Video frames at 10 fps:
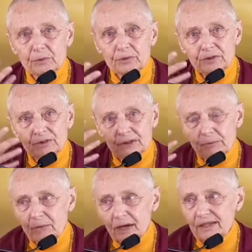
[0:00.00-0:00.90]
bored and
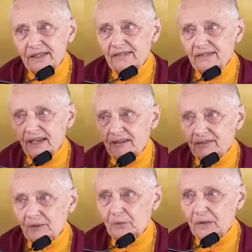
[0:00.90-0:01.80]
the mind gets
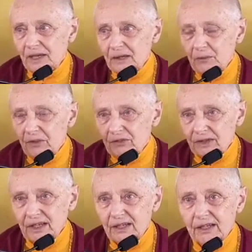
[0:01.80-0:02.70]
carried away with
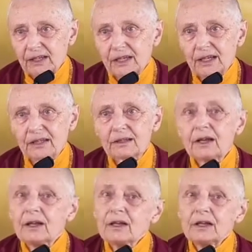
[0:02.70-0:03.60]
thinking again,
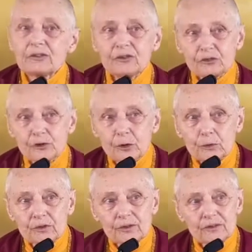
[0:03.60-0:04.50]
just
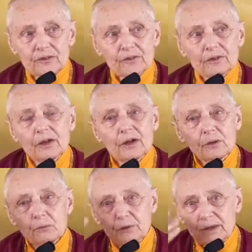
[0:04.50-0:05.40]
notice,
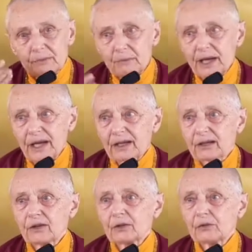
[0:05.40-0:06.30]
bring it back
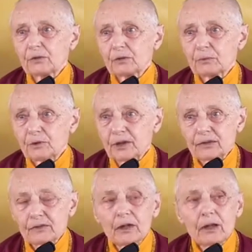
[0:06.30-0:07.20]
to the
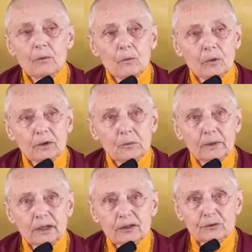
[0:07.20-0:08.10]
breath. What
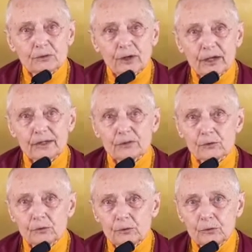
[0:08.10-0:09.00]
we are trying
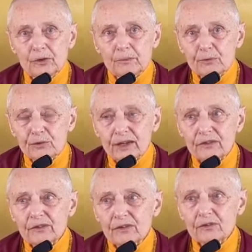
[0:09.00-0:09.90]
to do, the
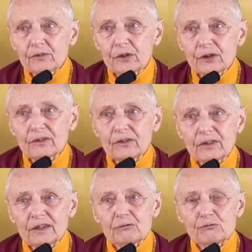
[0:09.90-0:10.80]
breath is
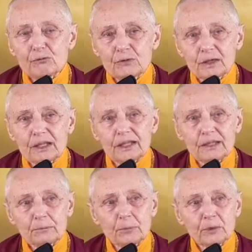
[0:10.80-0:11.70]
not the
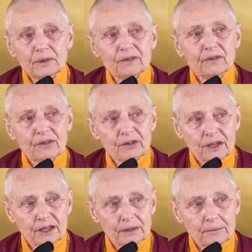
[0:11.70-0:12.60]
really important
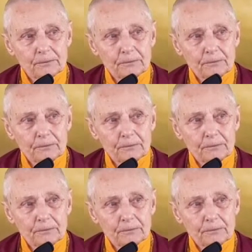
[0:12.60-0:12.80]
thing.